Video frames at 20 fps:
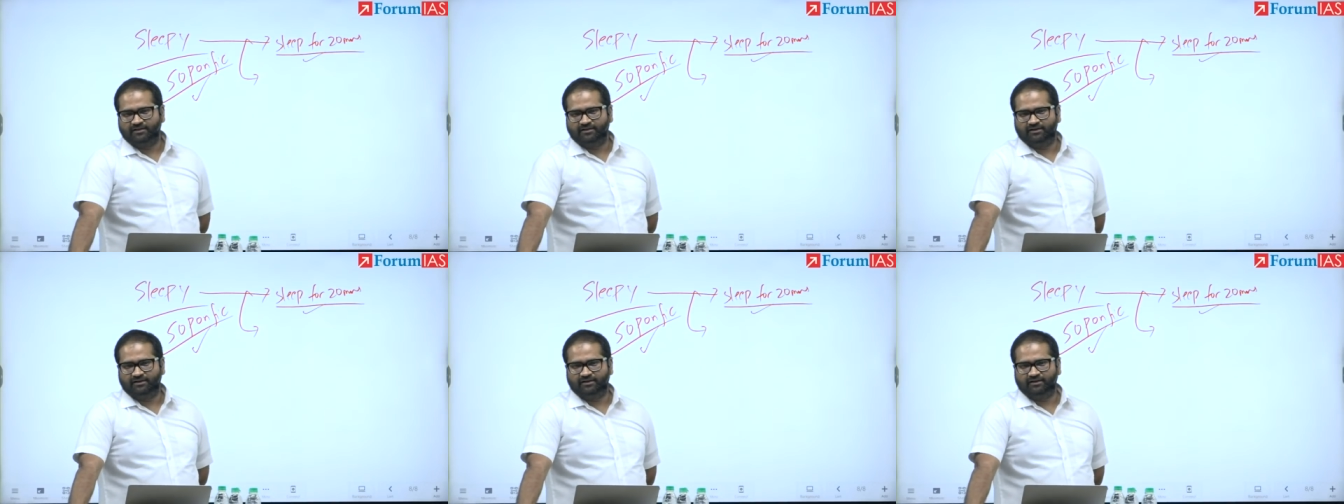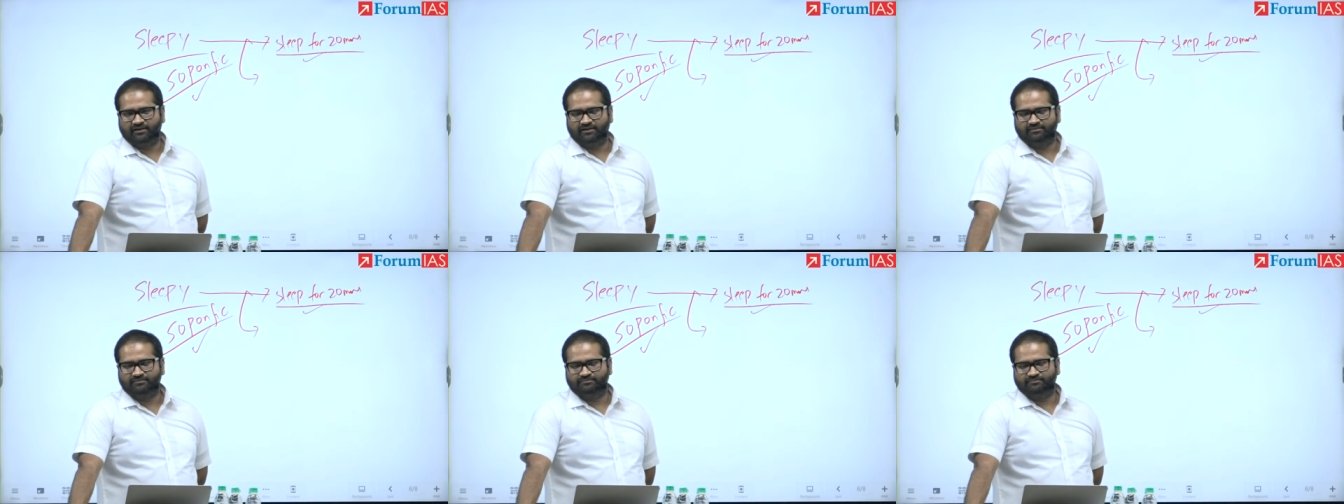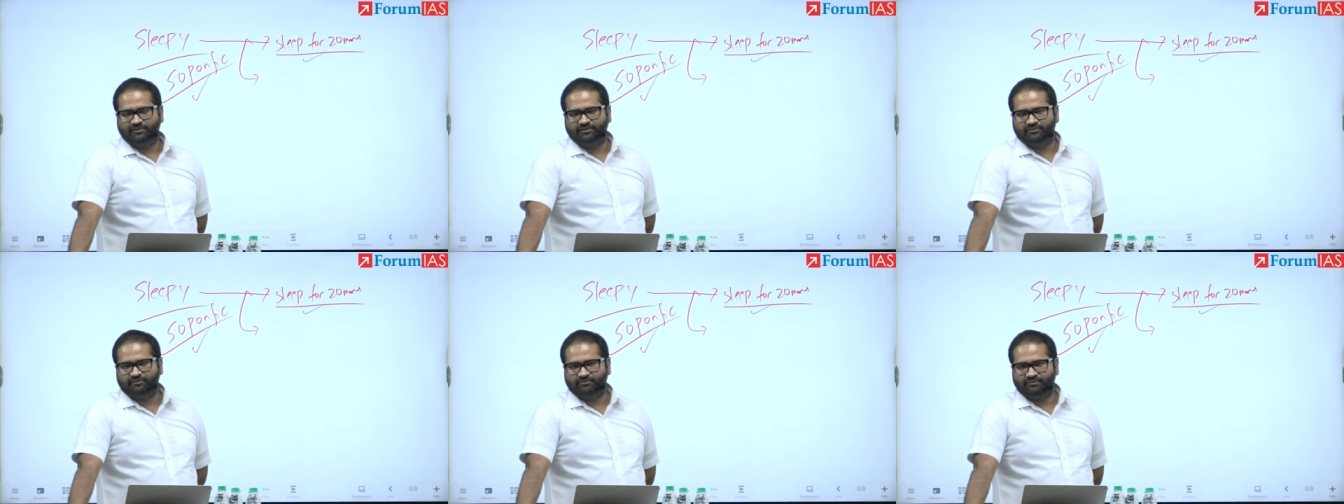uh,
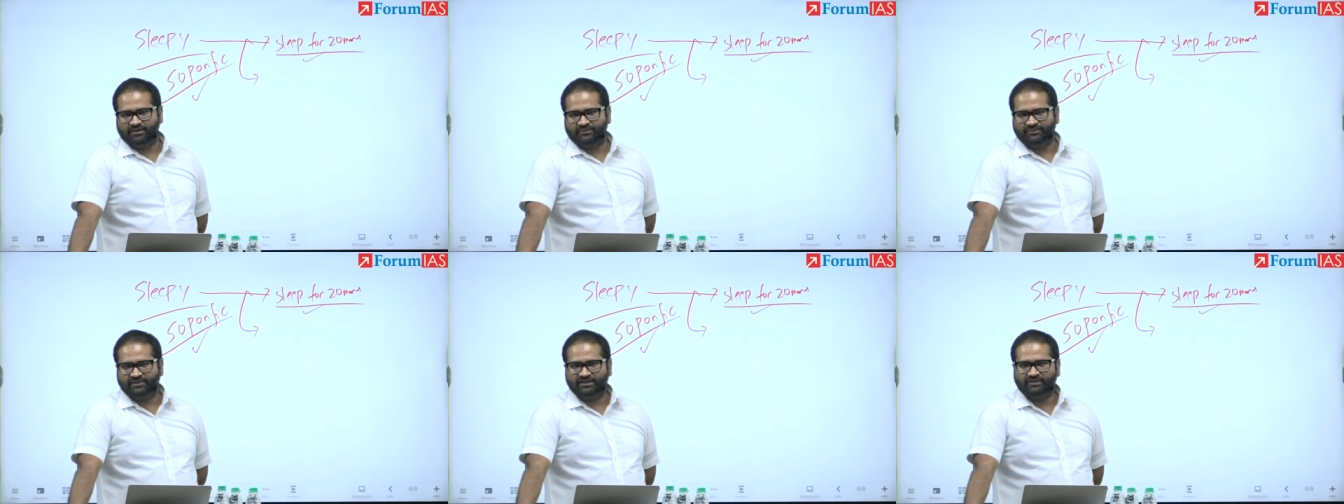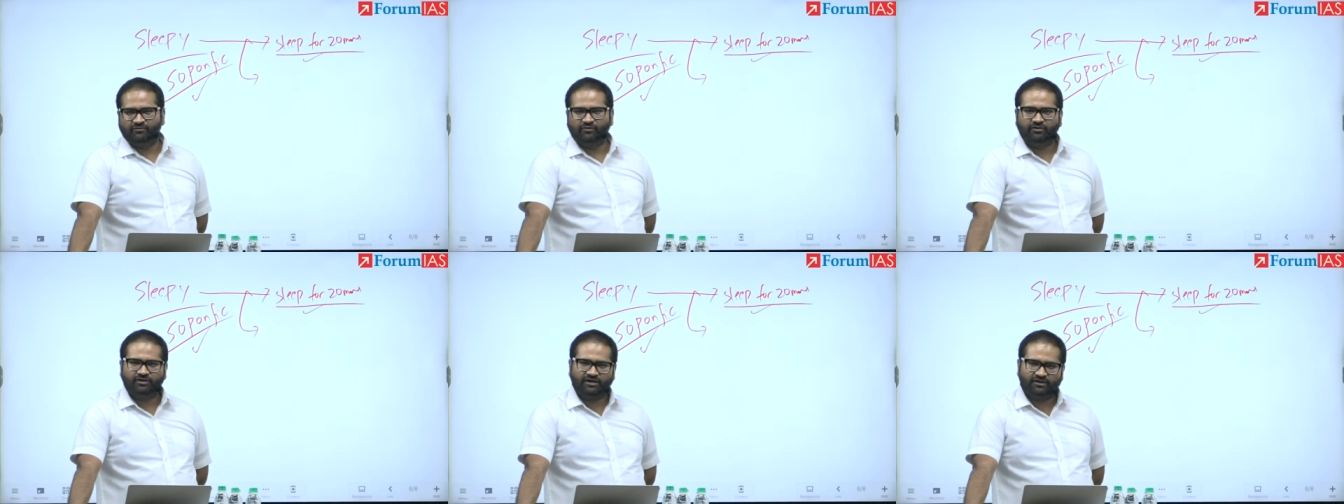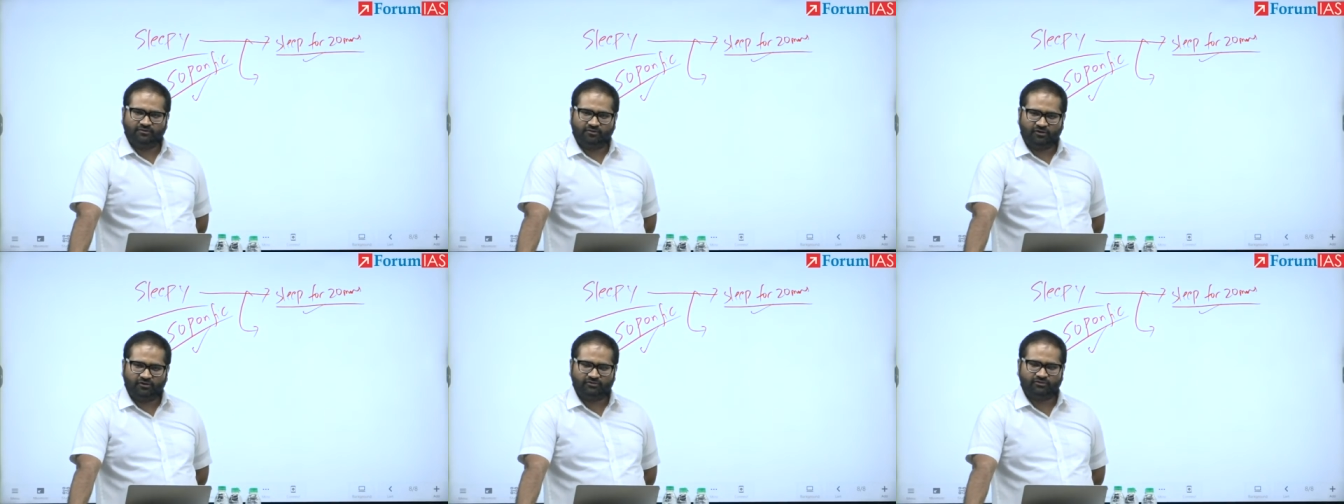you know, maybe they wanted
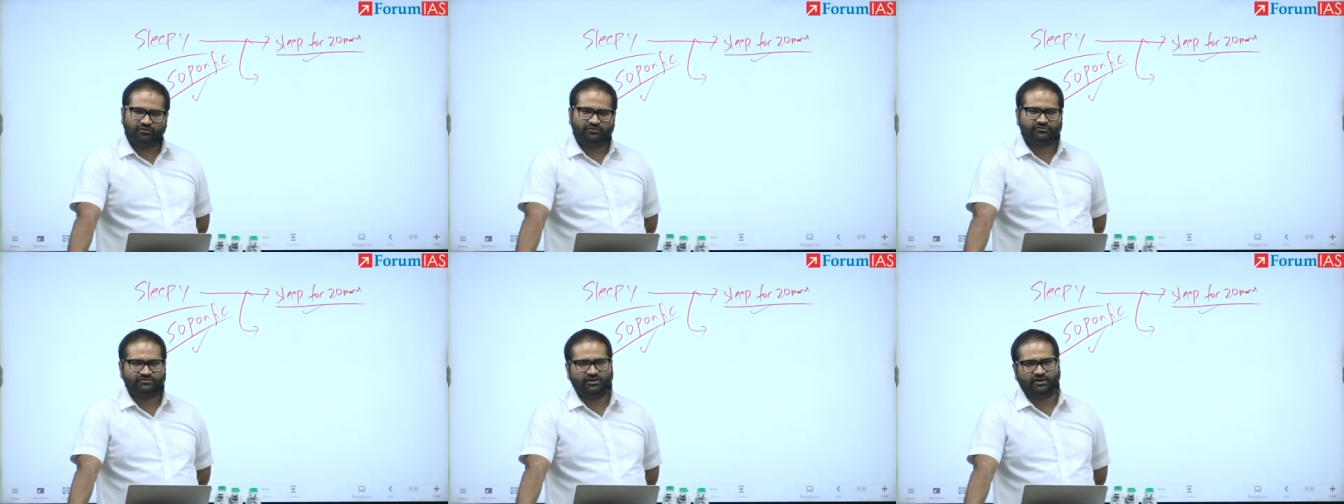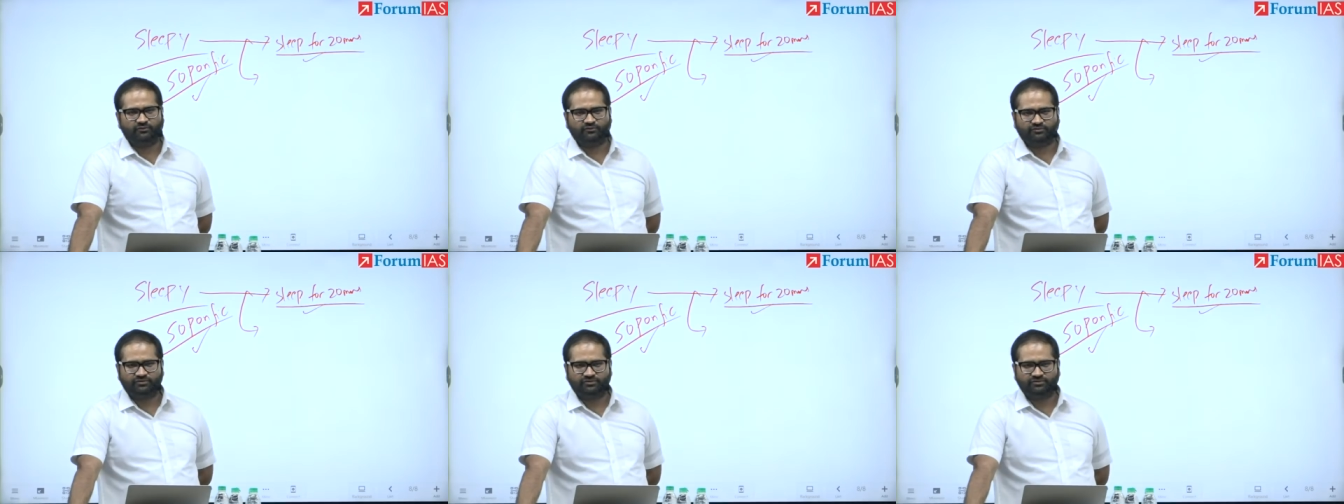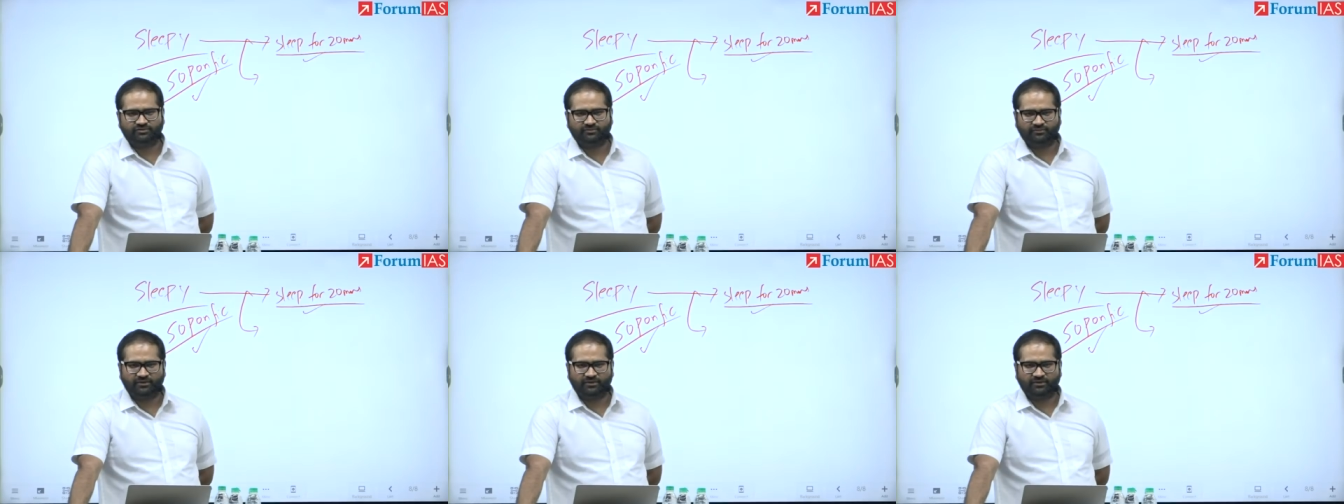north or south,